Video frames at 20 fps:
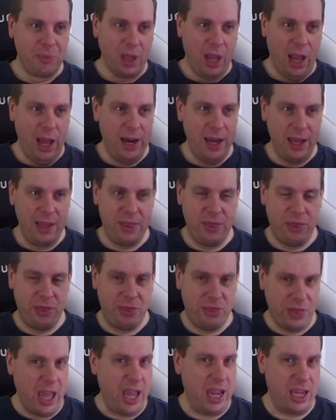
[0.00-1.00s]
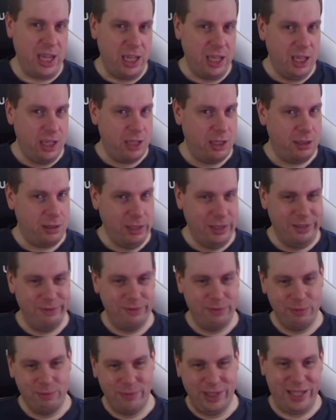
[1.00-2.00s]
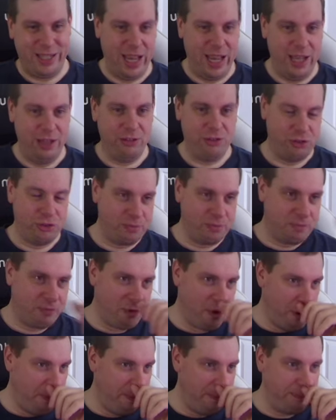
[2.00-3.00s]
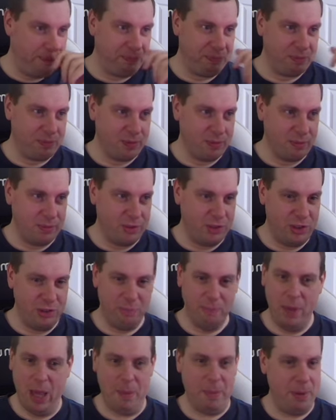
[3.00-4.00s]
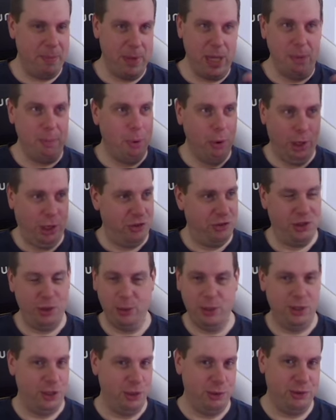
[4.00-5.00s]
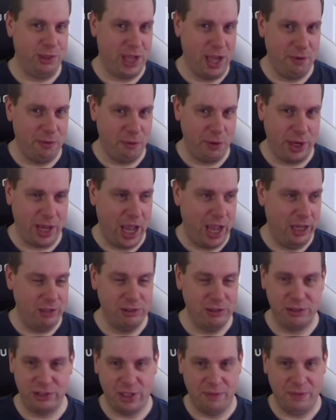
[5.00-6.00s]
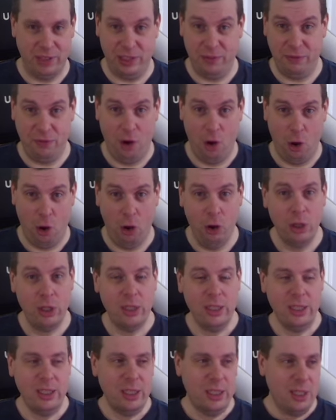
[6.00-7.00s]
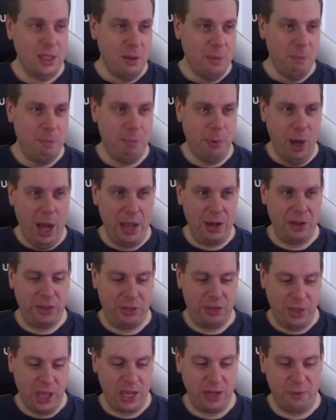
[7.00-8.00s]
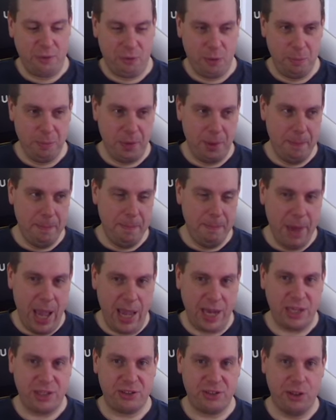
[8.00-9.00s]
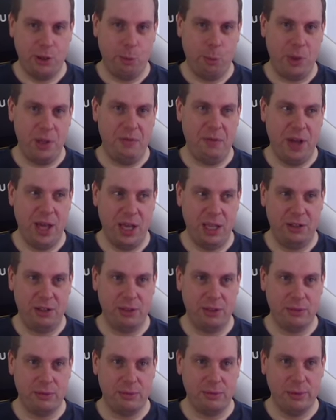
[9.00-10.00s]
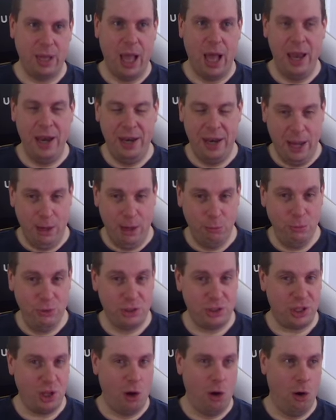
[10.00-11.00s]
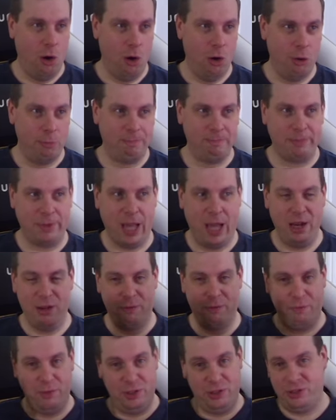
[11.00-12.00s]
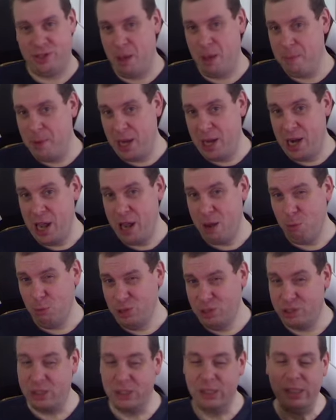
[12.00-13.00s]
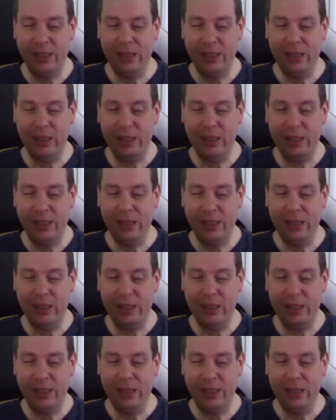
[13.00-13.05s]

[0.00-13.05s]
And I think, and again, just from, this is maybe me putting two and two together and getting 74, but I think from the mechs that we've had announced or kind of semi-announced,